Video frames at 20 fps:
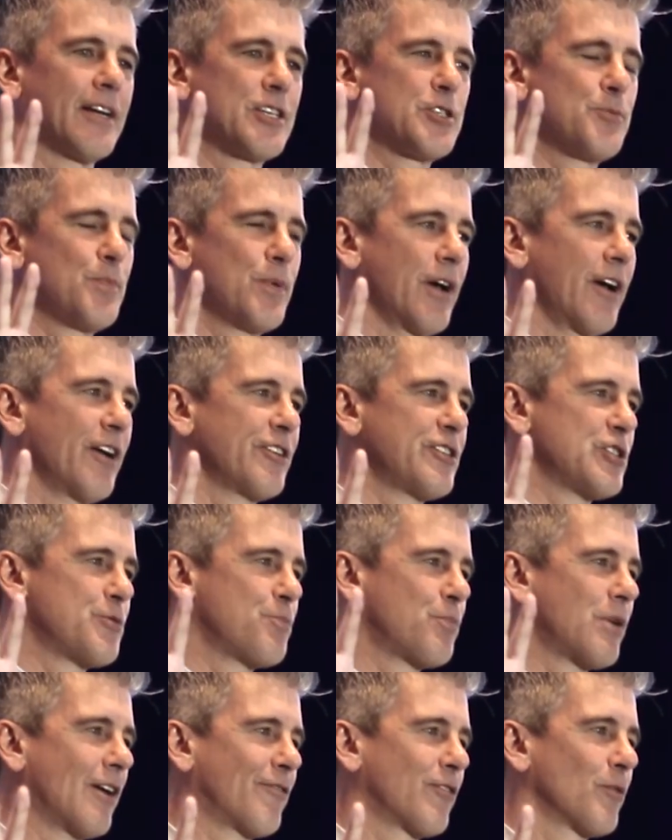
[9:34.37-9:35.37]
experience is
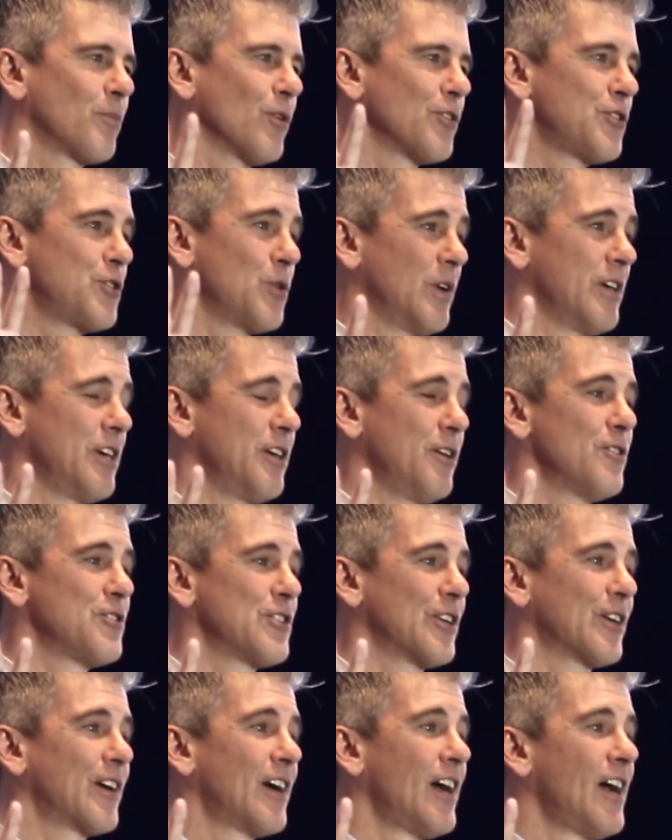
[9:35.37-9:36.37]
preferable to a
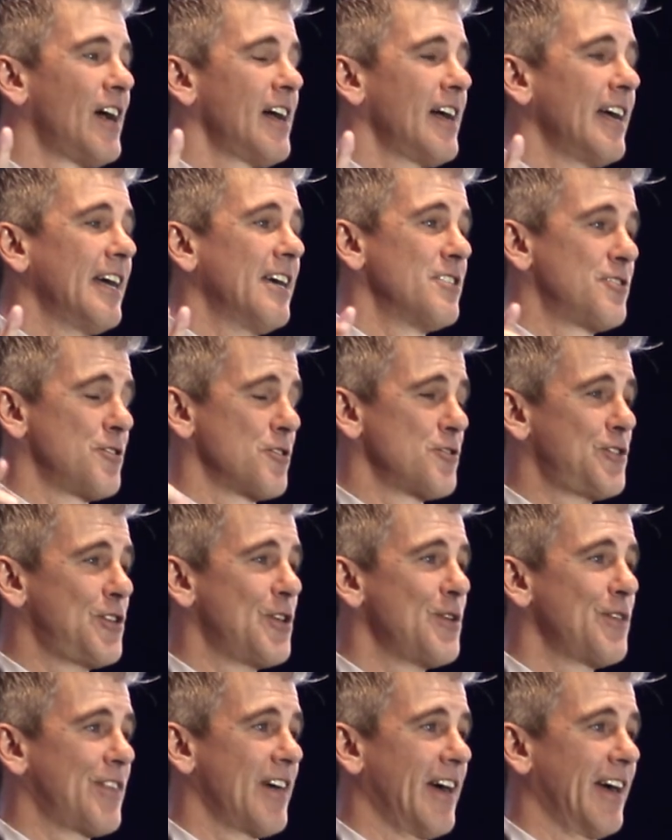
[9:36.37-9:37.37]
user is there's
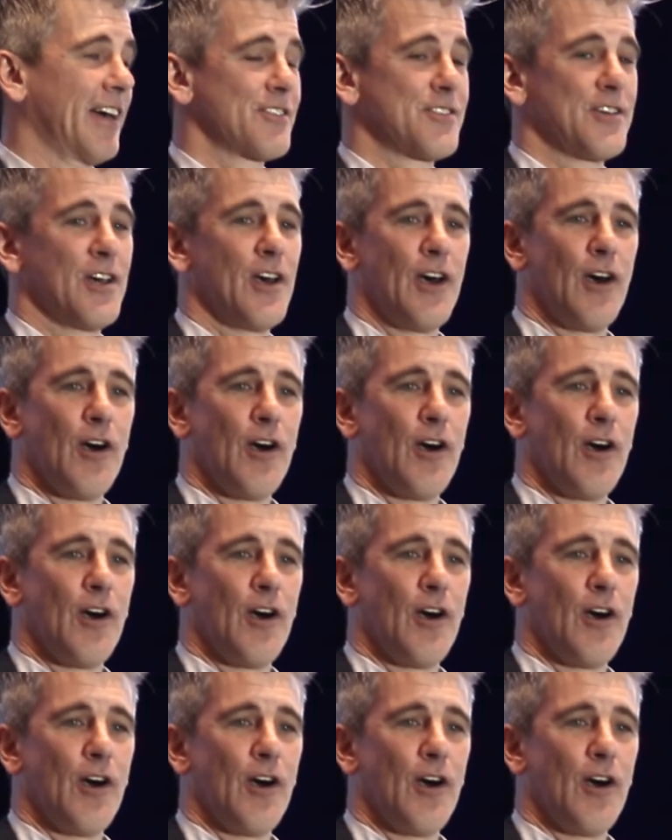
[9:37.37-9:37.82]
two things.